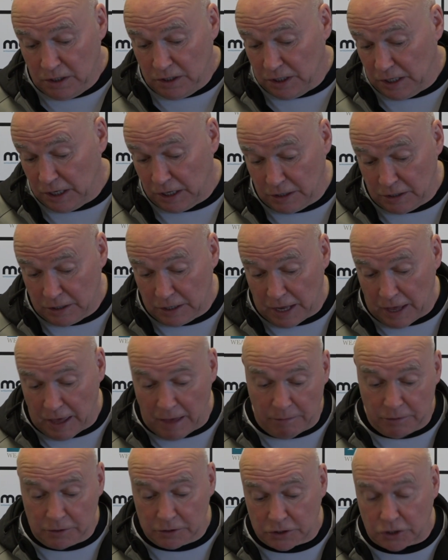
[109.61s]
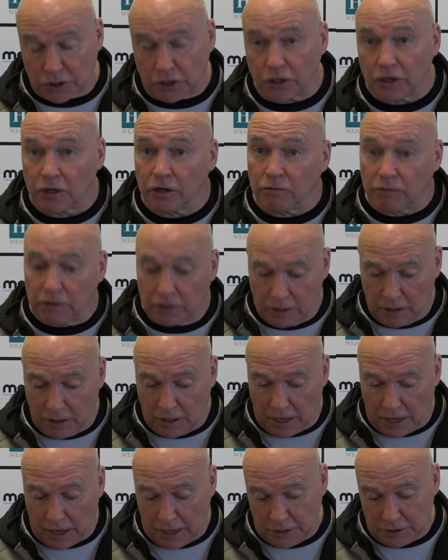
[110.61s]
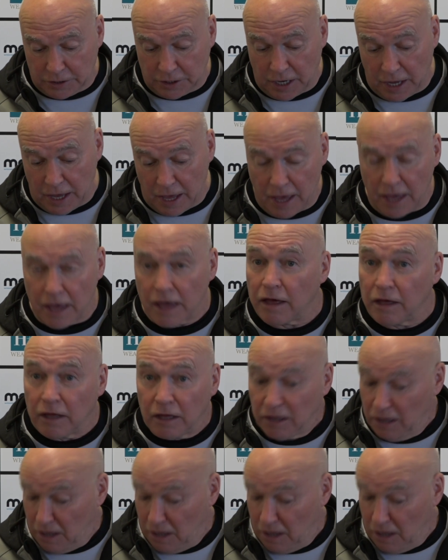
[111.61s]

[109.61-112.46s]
and Evan Skerr with a HIA.